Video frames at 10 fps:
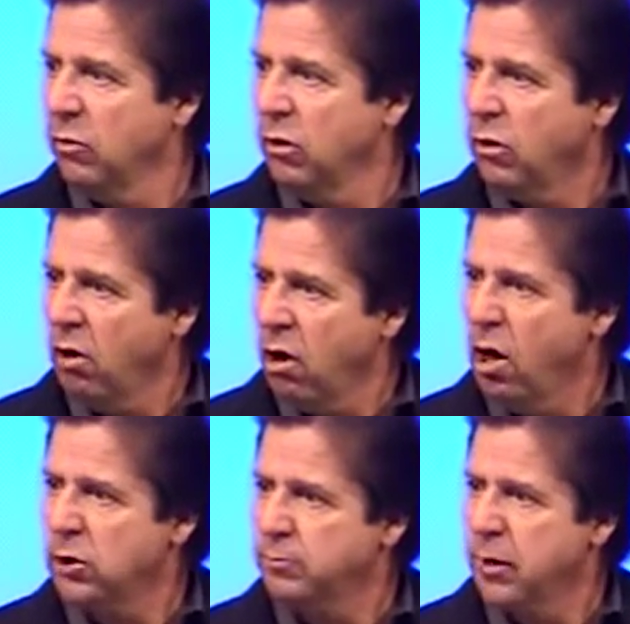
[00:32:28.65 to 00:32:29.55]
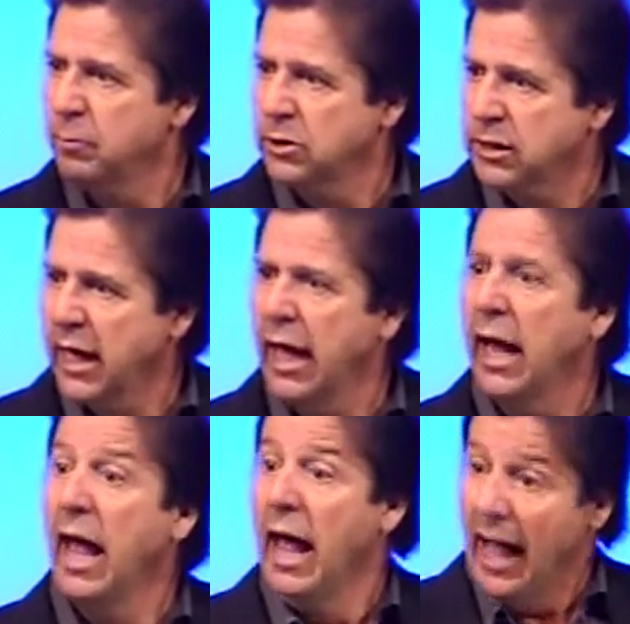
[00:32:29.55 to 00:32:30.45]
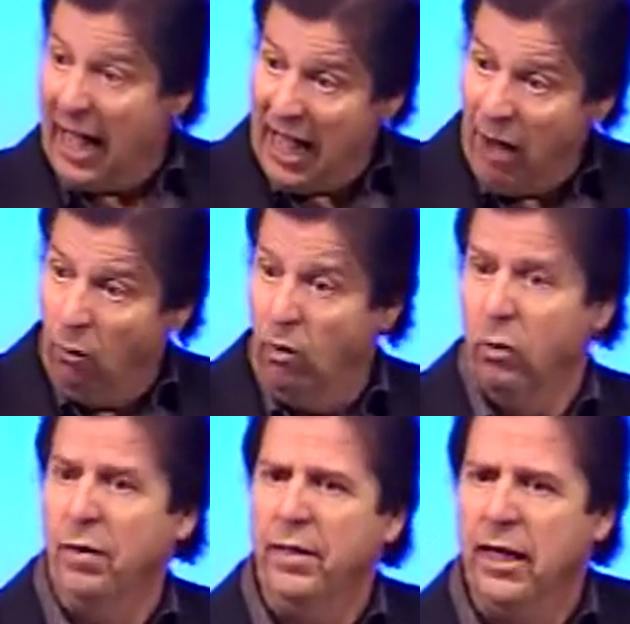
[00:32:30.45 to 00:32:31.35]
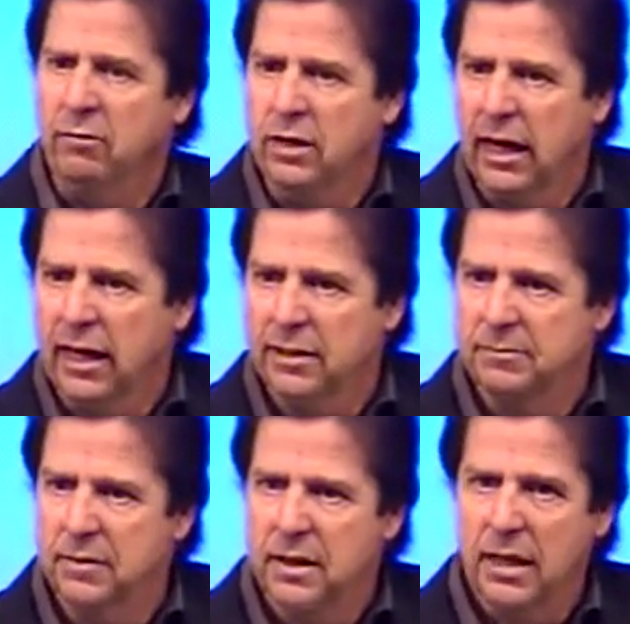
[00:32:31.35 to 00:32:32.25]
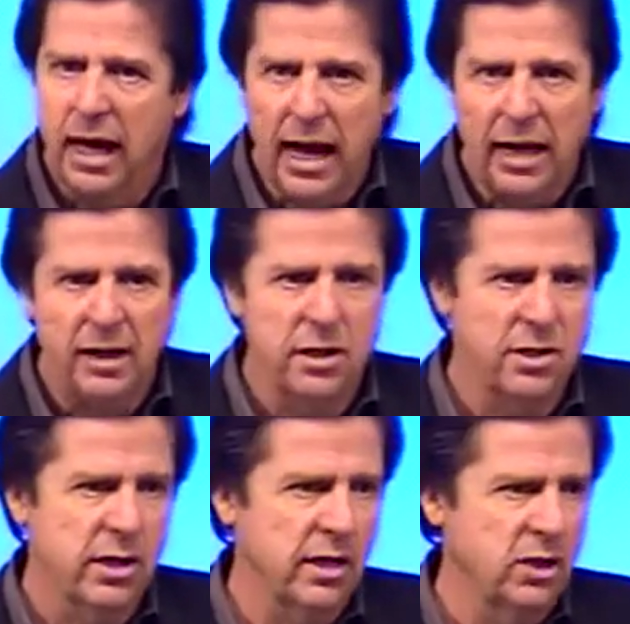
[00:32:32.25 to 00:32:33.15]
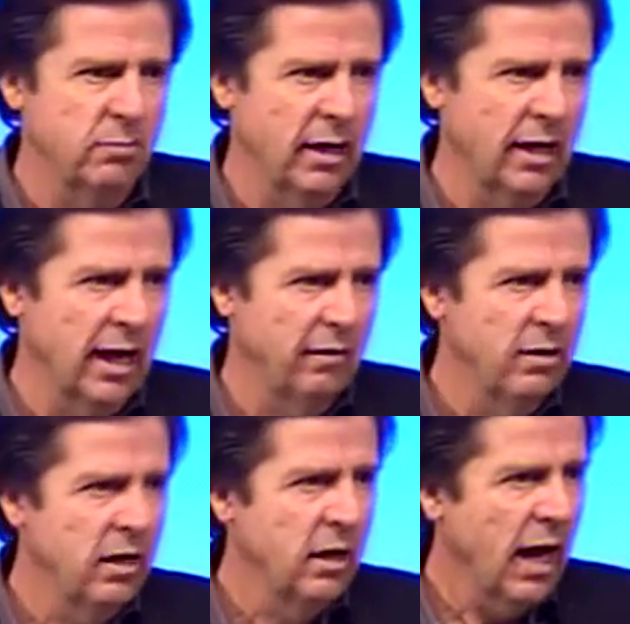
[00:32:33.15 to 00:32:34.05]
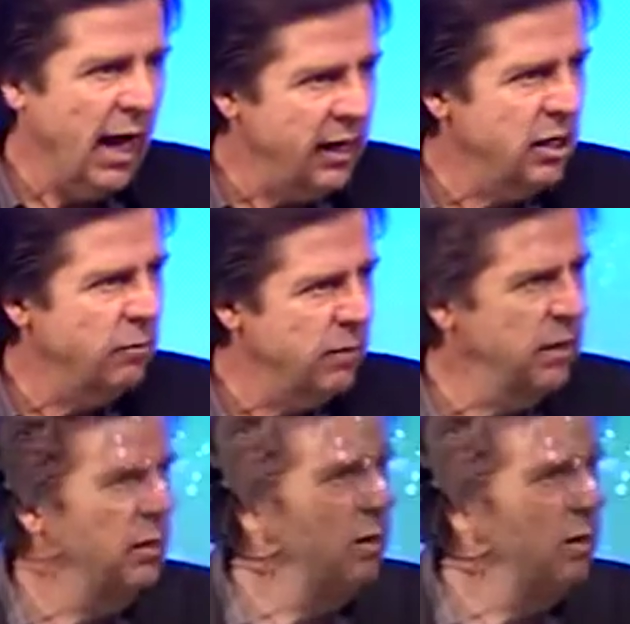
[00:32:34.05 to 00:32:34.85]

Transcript: will cause people to say, hey, I want what they've got. I need a change in my life. I need to be